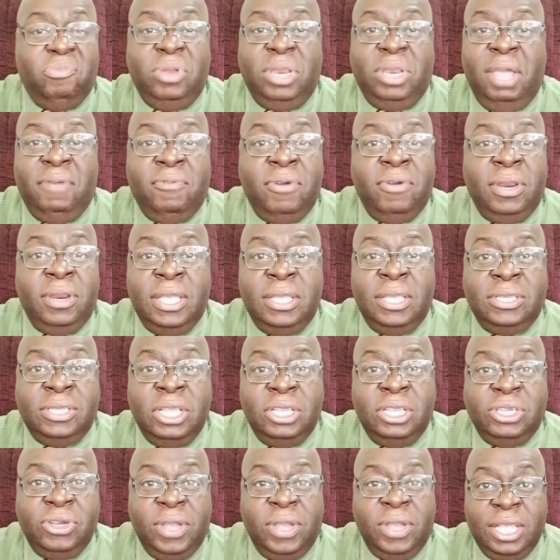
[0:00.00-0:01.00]
whatever it
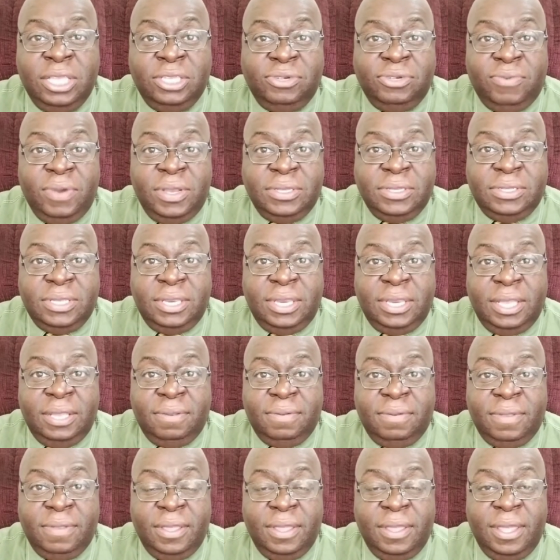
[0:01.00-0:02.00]
is that you're interested
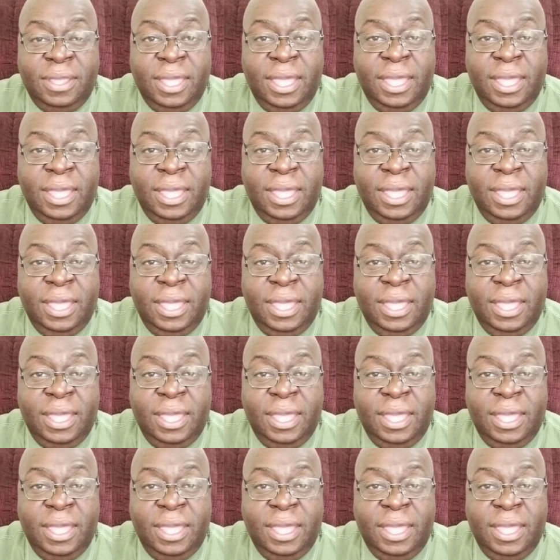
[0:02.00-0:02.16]
in.